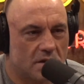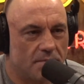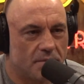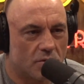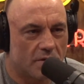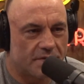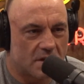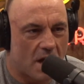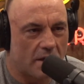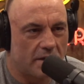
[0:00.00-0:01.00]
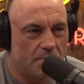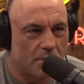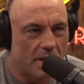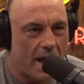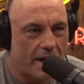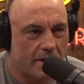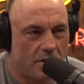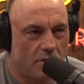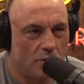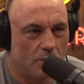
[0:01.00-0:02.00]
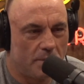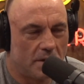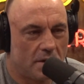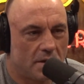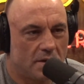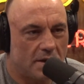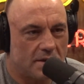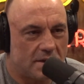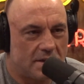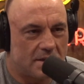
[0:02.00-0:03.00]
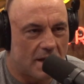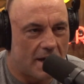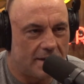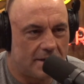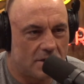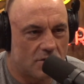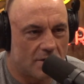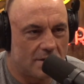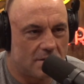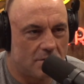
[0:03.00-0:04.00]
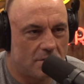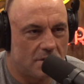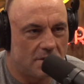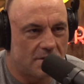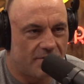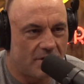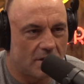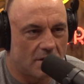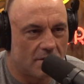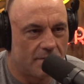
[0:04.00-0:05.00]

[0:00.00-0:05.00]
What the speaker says: some sort of solid black cube that's inside this translucent sphere,